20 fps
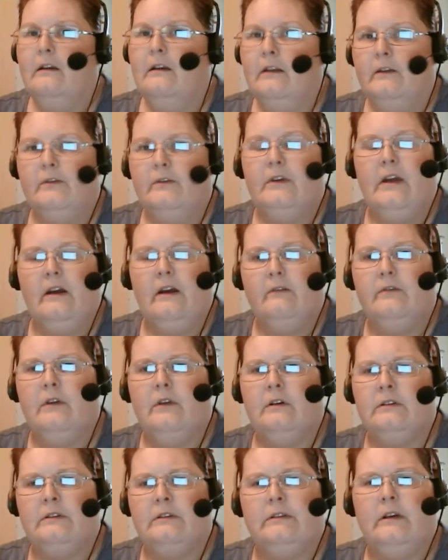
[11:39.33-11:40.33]
and even have
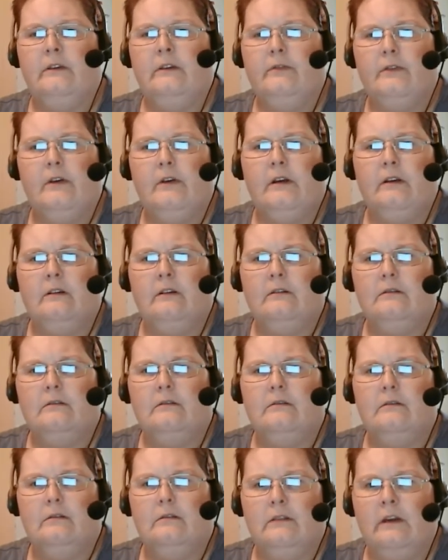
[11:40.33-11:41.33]
long suffering
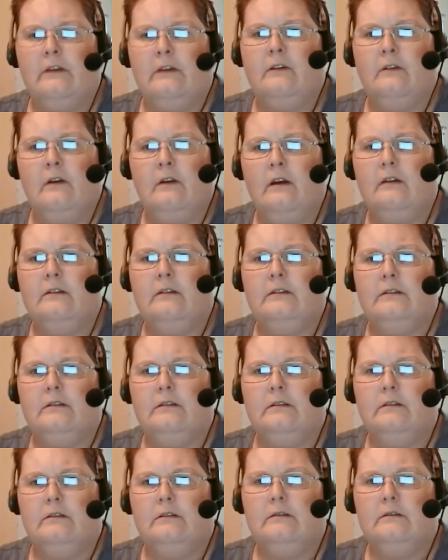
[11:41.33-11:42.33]
like
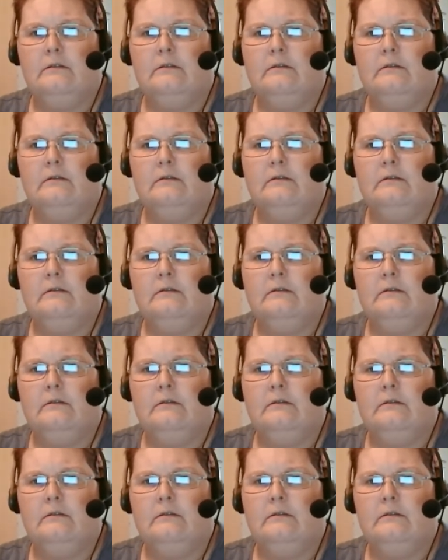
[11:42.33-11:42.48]
Christ.